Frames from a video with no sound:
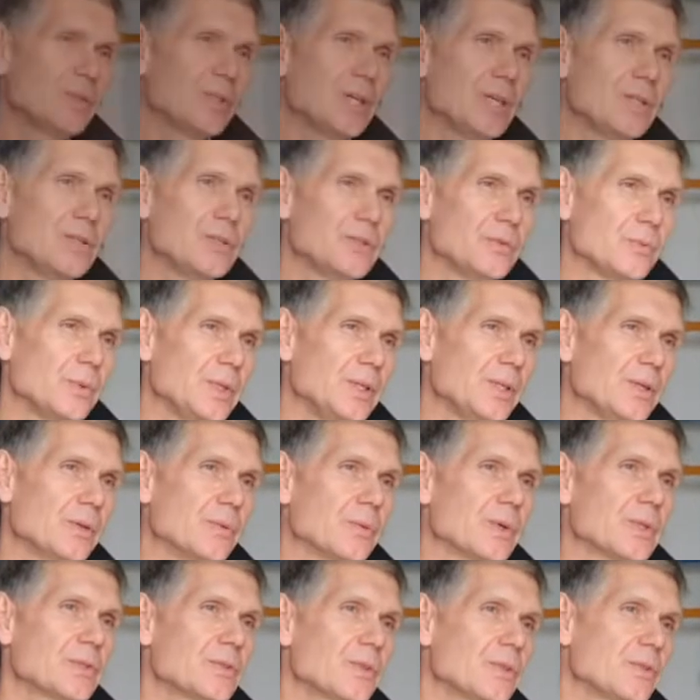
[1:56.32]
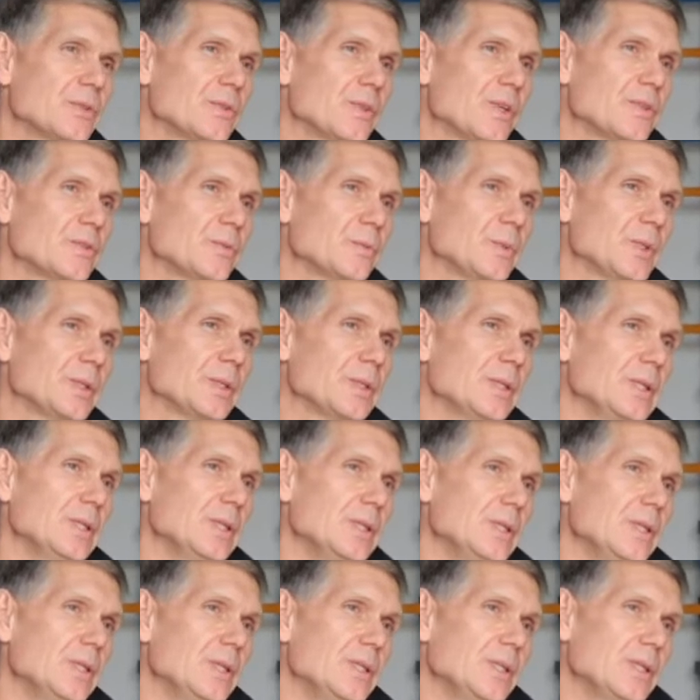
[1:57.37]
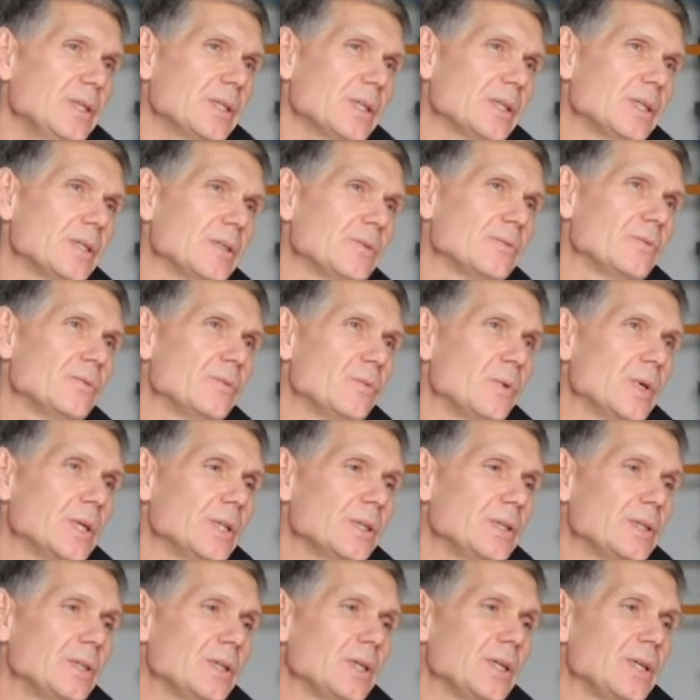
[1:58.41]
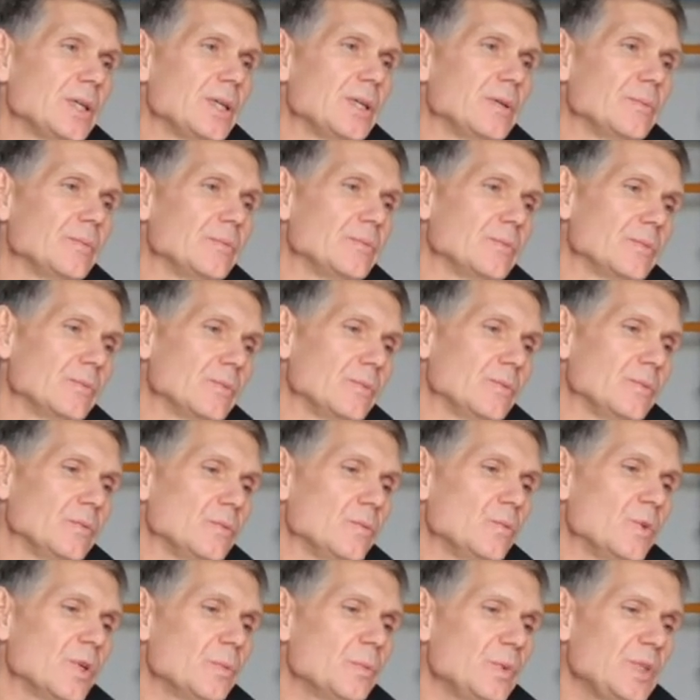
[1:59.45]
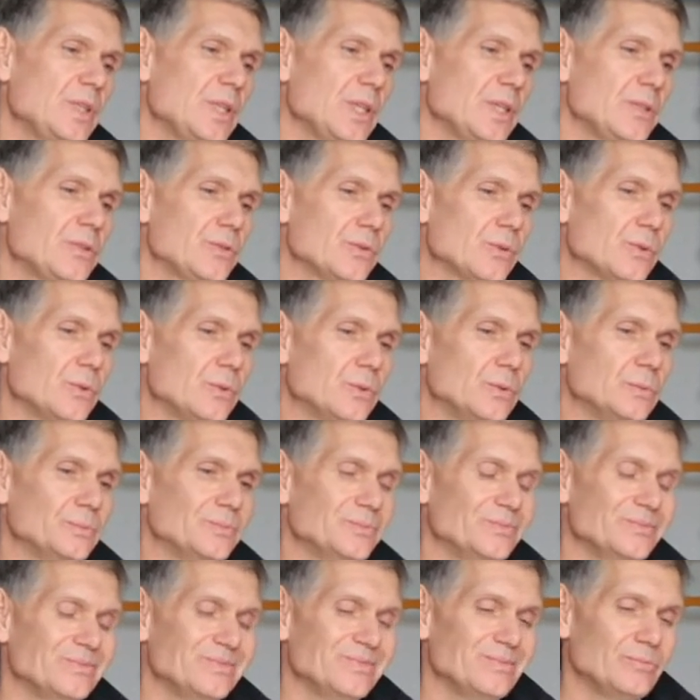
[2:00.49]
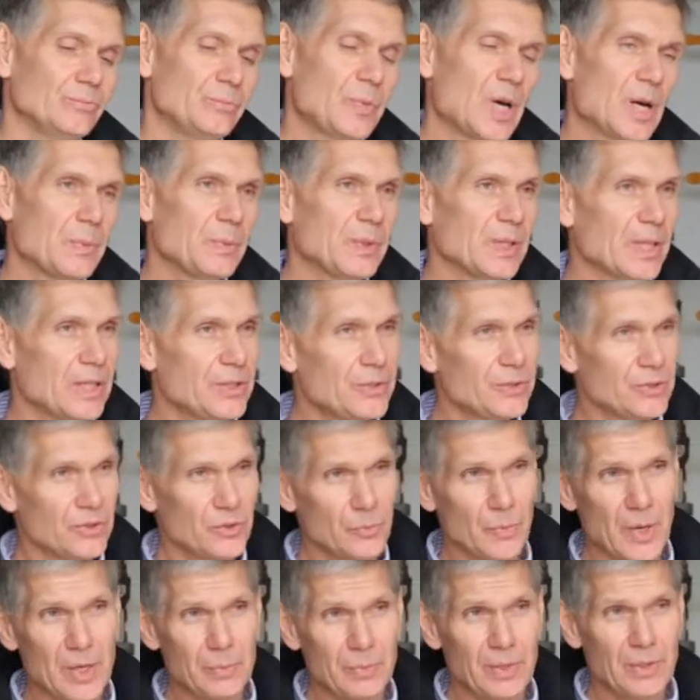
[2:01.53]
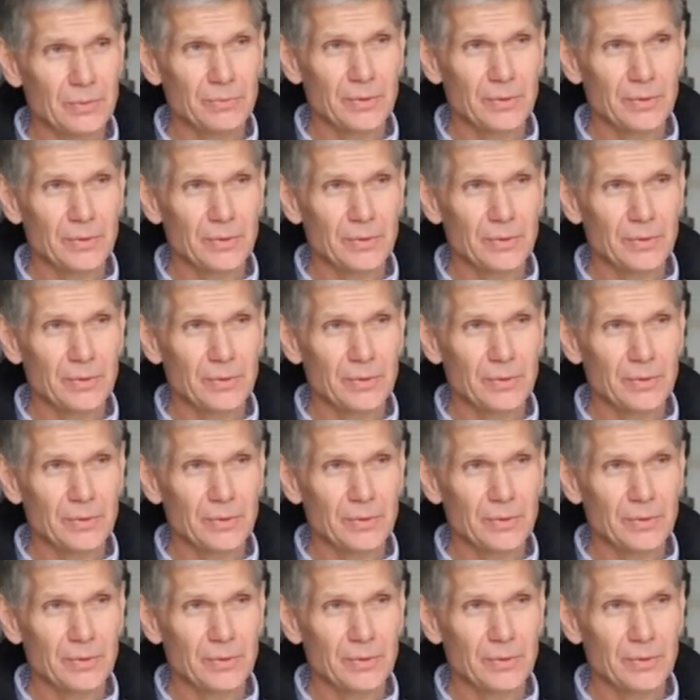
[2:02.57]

stages, we did a risk assessment of what potential populations might be